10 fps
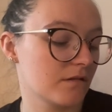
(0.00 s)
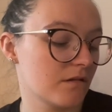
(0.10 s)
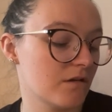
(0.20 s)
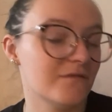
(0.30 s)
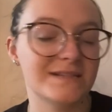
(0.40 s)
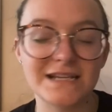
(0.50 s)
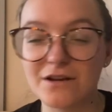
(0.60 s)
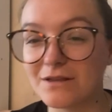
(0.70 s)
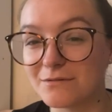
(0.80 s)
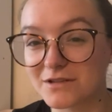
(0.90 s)
I obviously
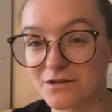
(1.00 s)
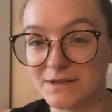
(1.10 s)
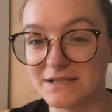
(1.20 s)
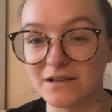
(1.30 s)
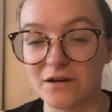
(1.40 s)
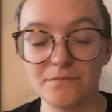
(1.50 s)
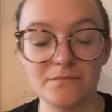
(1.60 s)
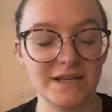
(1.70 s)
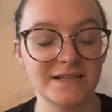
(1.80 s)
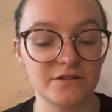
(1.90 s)
knew there was gonna be some
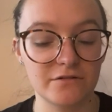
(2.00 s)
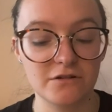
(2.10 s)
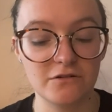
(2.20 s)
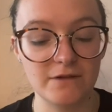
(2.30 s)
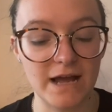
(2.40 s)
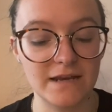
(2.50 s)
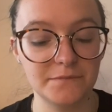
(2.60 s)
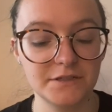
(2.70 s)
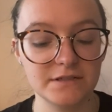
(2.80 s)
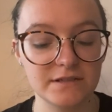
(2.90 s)
historical
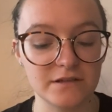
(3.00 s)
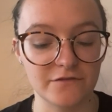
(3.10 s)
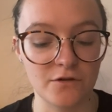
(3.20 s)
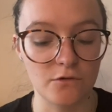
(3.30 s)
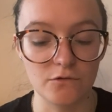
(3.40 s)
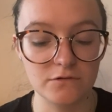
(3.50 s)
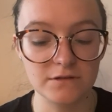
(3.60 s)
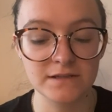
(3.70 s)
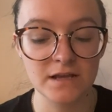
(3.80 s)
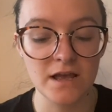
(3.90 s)
elements, of
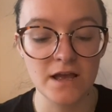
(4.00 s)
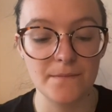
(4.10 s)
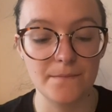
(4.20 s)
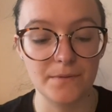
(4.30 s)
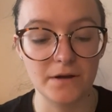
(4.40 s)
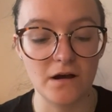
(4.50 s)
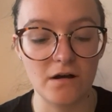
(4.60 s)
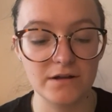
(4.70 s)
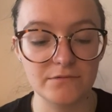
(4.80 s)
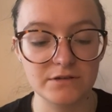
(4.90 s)
course, but
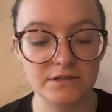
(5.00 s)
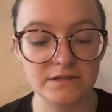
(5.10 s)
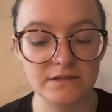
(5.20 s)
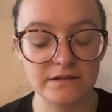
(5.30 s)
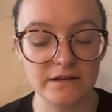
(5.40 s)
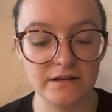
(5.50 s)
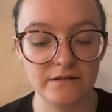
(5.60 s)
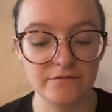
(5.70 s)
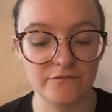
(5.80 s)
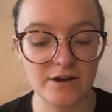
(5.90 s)
I was
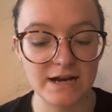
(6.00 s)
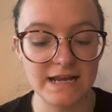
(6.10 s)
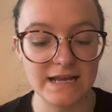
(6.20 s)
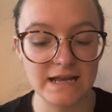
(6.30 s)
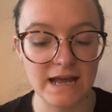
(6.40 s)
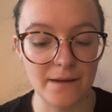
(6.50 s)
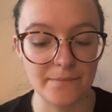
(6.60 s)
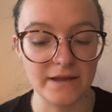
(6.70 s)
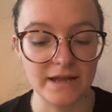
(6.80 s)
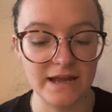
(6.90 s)
really
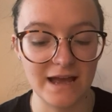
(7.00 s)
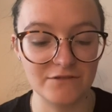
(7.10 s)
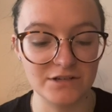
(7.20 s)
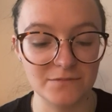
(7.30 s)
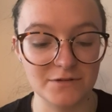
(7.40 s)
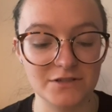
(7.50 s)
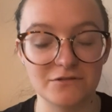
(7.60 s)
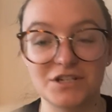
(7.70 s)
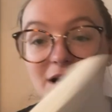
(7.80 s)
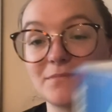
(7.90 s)
happy every time I saw a
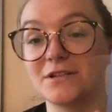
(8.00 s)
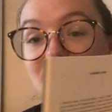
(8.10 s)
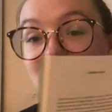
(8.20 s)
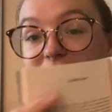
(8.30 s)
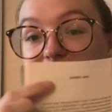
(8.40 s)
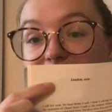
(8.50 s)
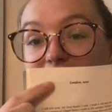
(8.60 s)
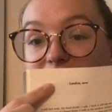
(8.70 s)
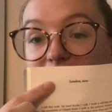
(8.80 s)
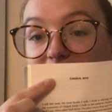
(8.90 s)
chapter that was
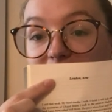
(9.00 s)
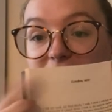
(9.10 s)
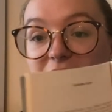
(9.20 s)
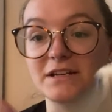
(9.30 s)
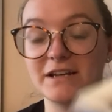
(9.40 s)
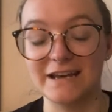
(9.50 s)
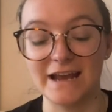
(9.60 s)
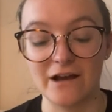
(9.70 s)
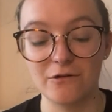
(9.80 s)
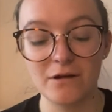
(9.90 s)
titled London
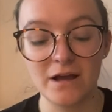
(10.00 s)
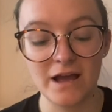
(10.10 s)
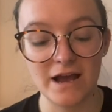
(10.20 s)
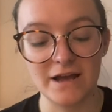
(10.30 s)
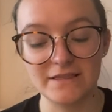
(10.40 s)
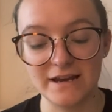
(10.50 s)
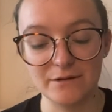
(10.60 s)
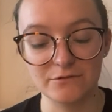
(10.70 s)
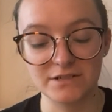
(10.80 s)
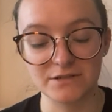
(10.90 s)
Now, and then it
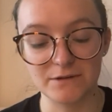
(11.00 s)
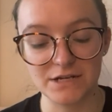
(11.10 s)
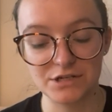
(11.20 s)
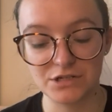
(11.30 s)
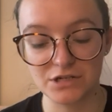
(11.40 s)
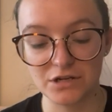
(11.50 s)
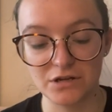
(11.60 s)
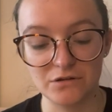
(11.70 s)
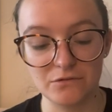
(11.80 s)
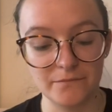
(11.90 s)
would switch
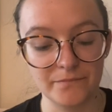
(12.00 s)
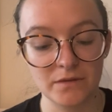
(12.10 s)
to